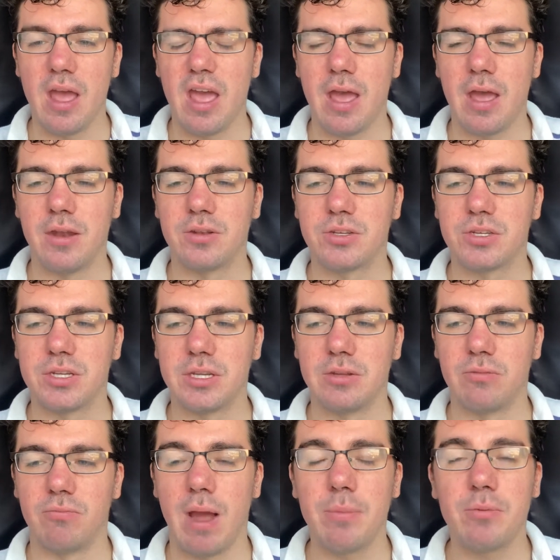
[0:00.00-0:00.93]
and she
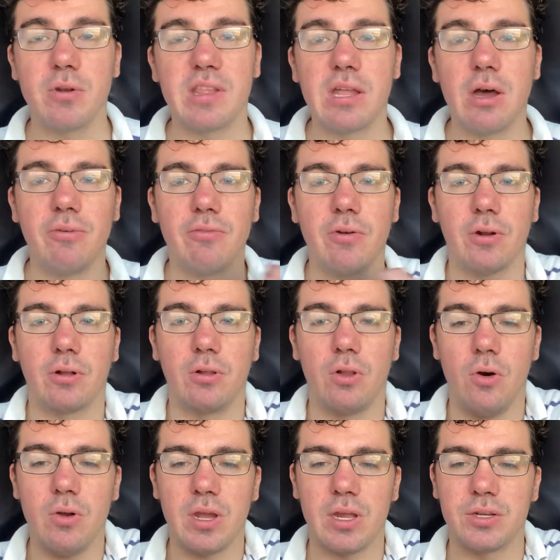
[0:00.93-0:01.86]
wrapped herself in a
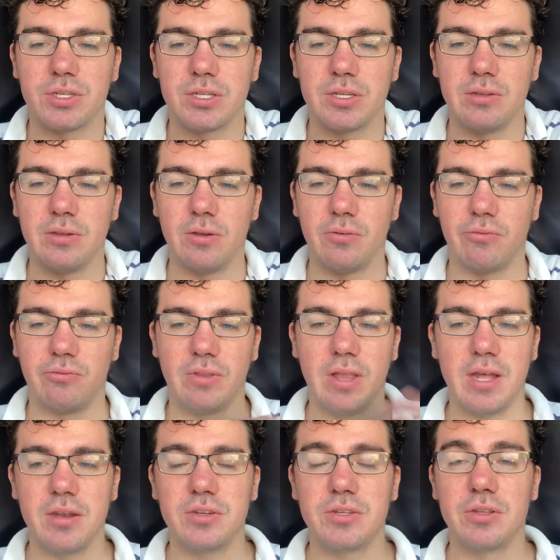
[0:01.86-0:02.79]
cloak and she
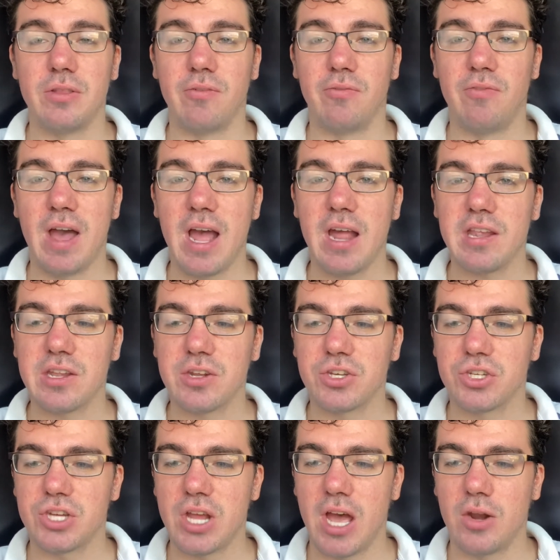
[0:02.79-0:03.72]
fled into the vast,
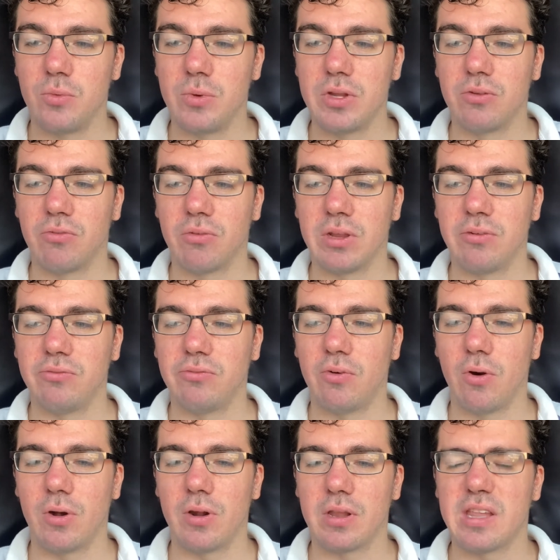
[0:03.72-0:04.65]
shadowy green
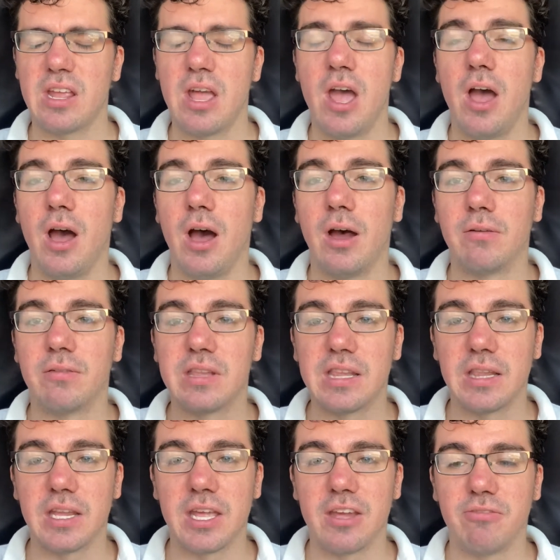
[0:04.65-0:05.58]
forest of
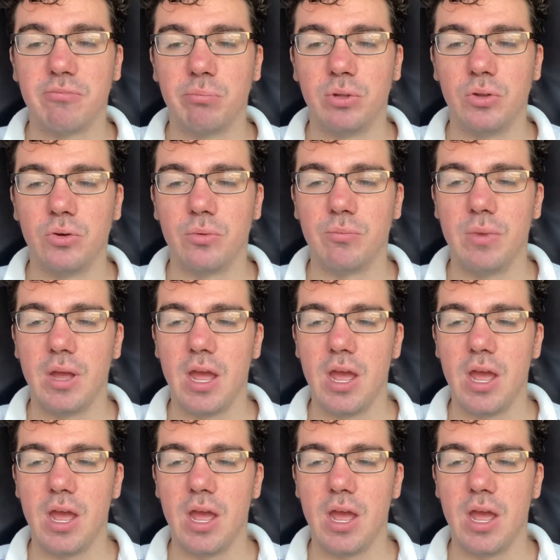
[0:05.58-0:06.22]
Sliev Bloom.